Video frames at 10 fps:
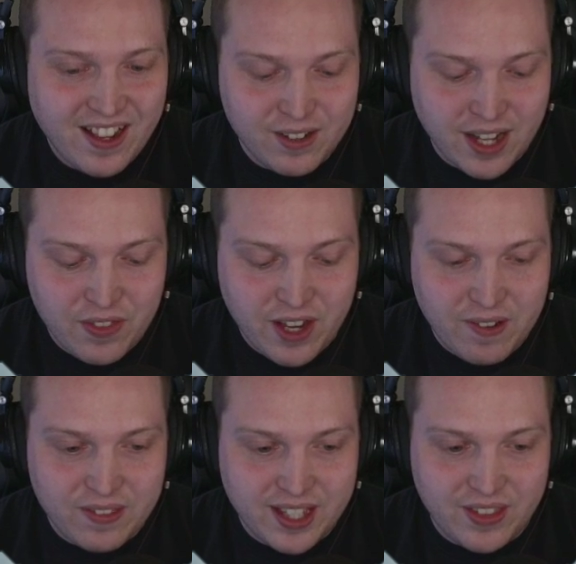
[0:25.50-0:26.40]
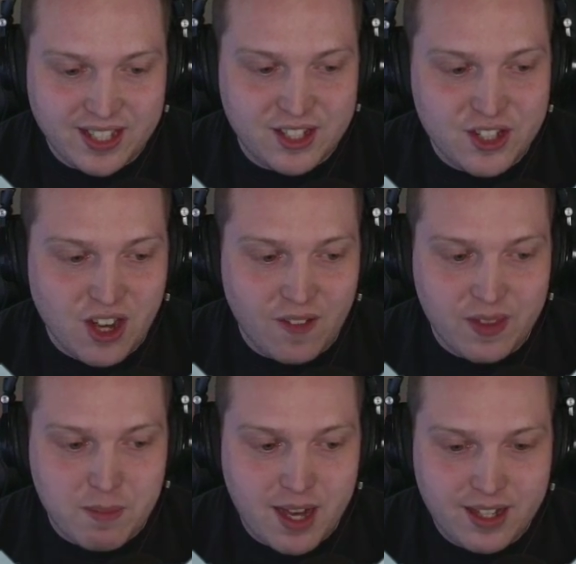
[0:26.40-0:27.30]
I'm like, no, that's
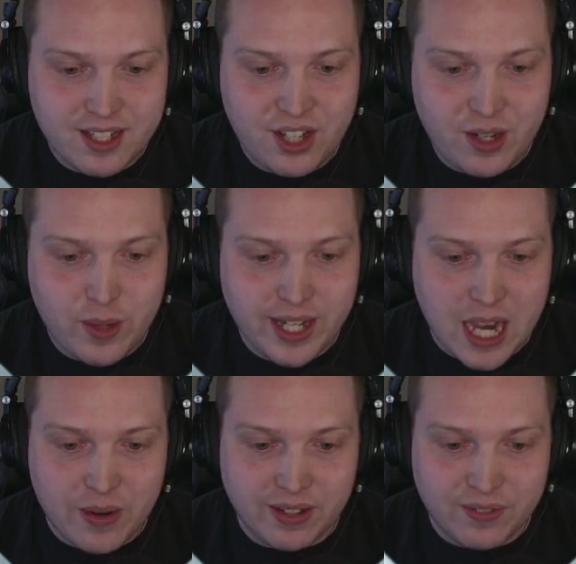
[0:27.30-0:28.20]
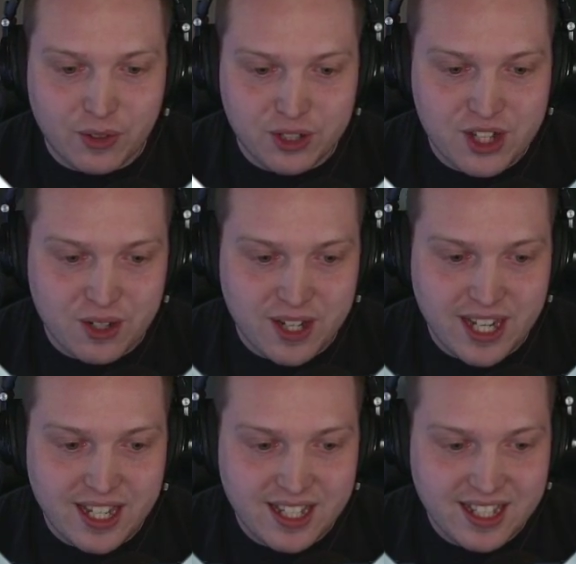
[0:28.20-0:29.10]
not the marketing we're going for,
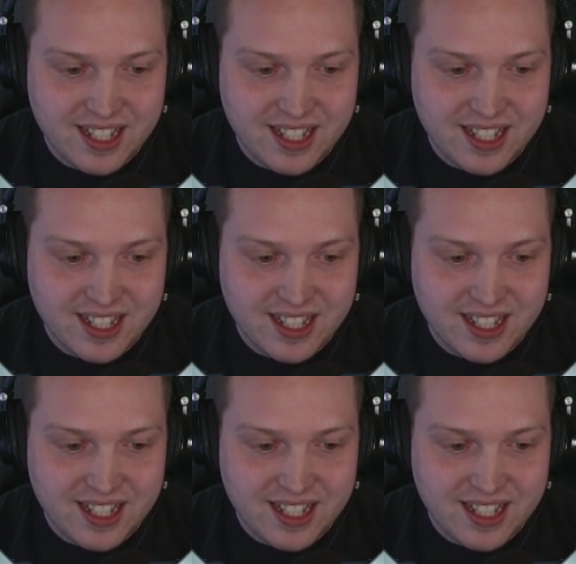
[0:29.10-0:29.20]
Chewie.